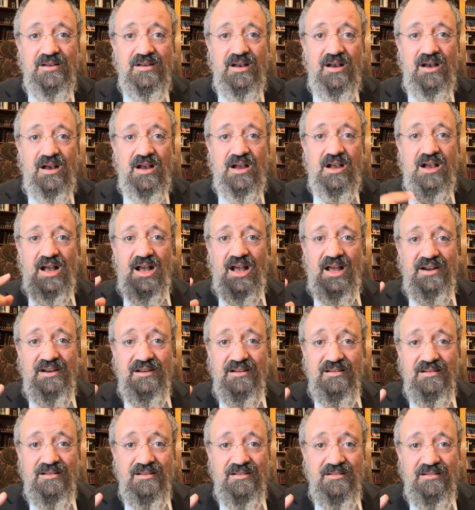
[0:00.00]
A God
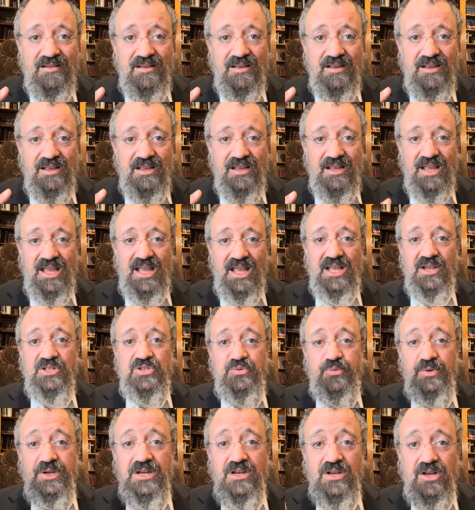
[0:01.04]
which
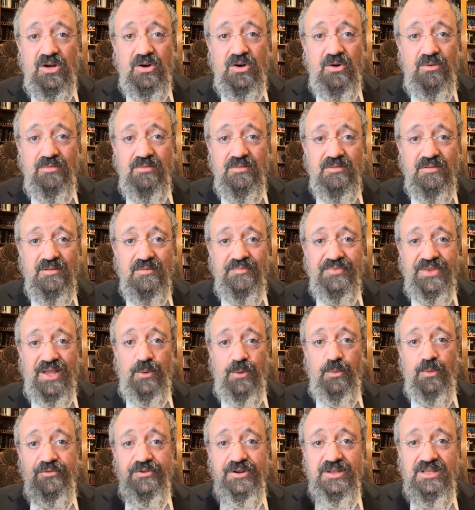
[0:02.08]
we know that
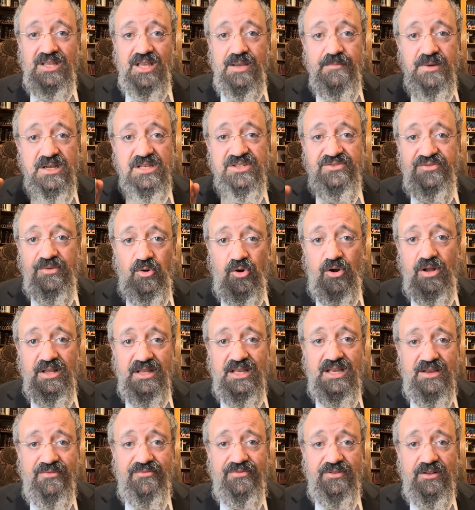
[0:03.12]
will redeem us from all
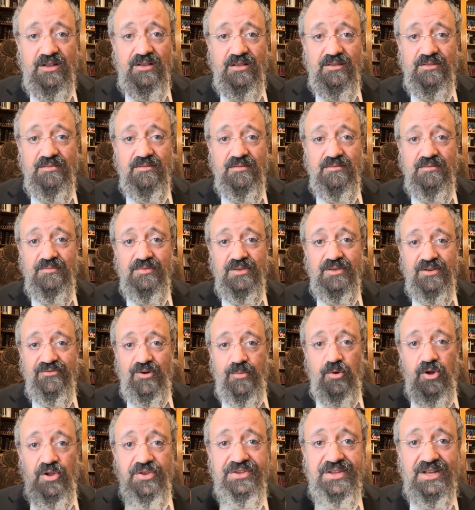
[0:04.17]
evil, from
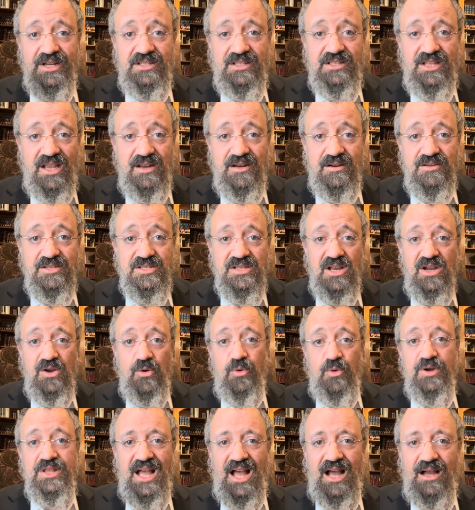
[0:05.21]
all dictators,
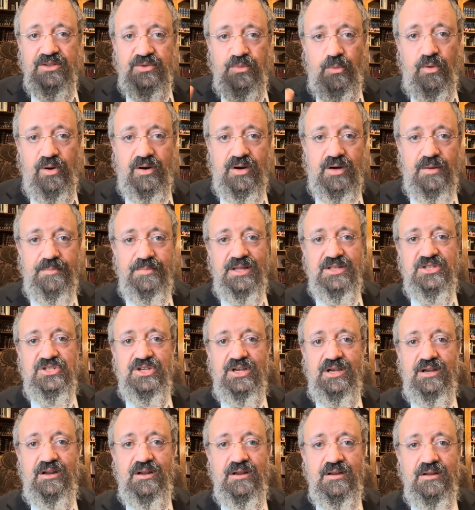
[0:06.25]
without war or
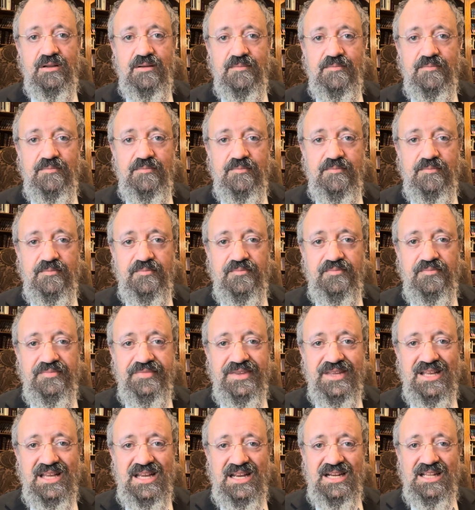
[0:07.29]
bloodshed.
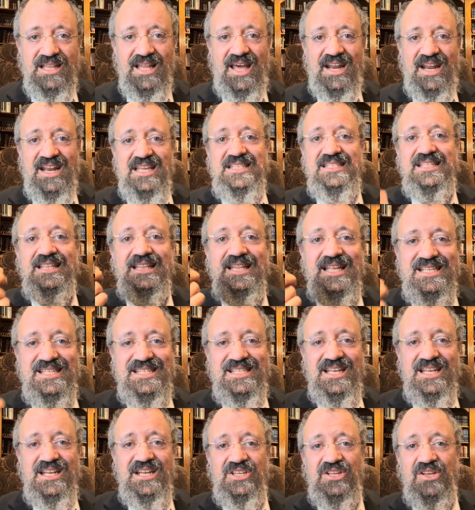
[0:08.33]
Let us
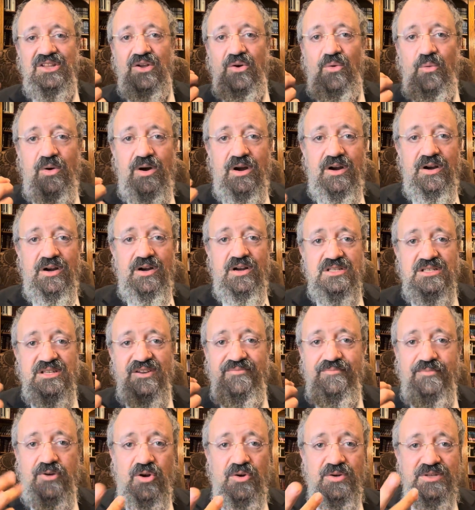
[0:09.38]
listen to the words of
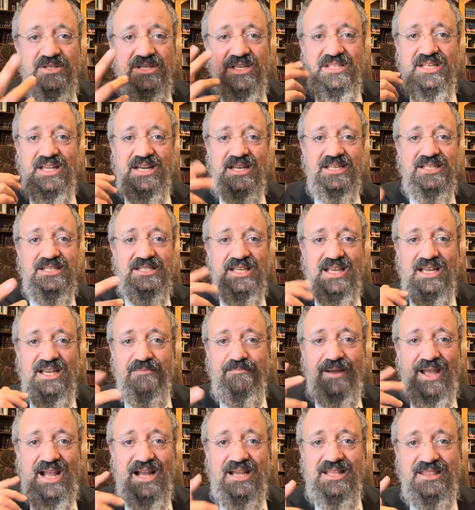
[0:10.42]
Moses that he said
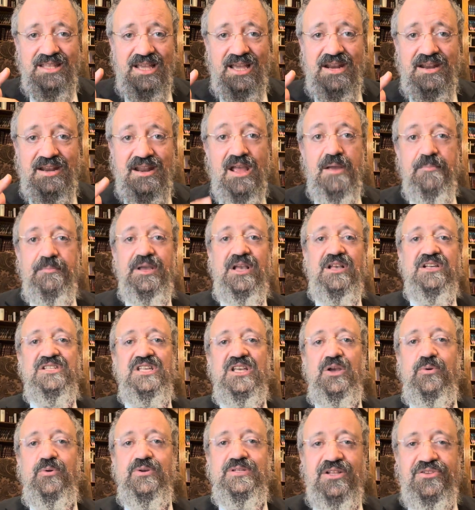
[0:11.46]
back then, because he
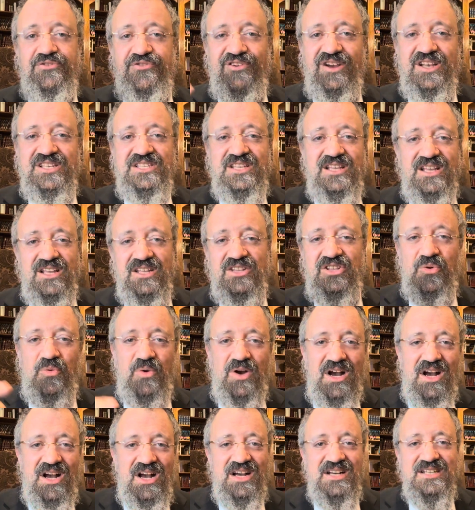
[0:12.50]
was addressing it to
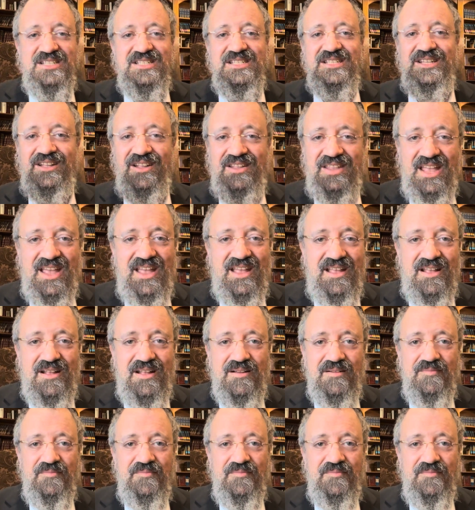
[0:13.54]
us today.